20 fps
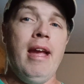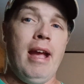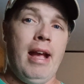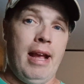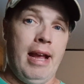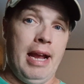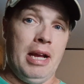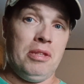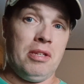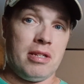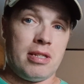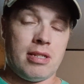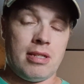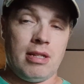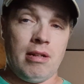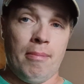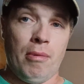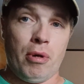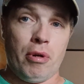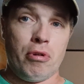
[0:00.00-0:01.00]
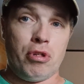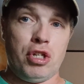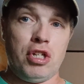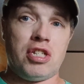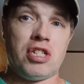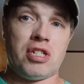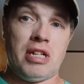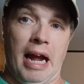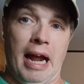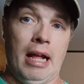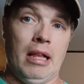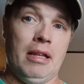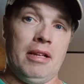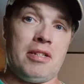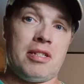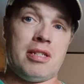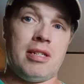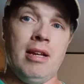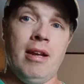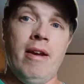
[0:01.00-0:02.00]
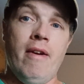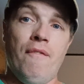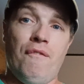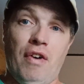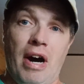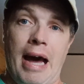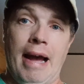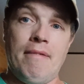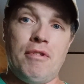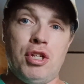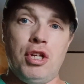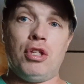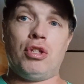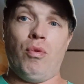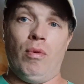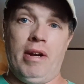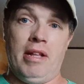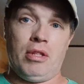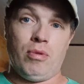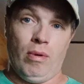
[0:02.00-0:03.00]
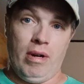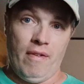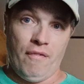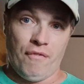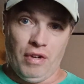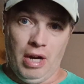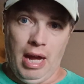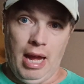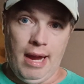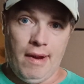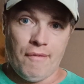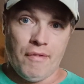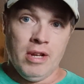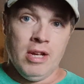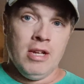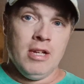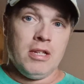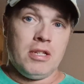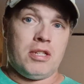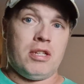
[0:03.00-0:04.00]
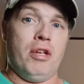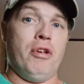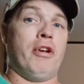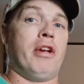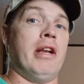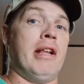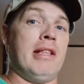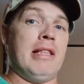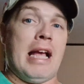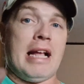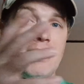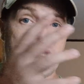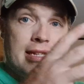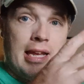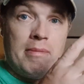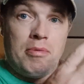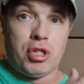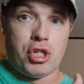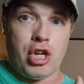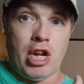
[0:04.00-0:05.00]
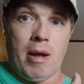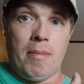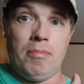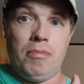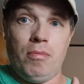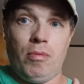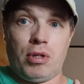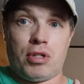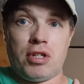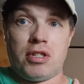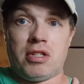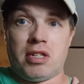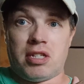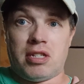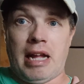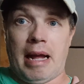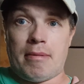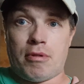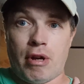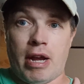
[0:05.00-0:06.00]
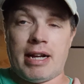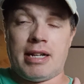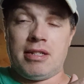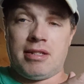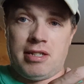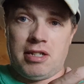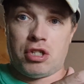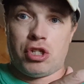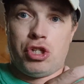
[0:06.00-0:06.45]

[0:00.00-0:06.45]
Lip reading: and the Moto G Stylus 5G 2025. So you're getting that same chip, which is the Snapdragon 6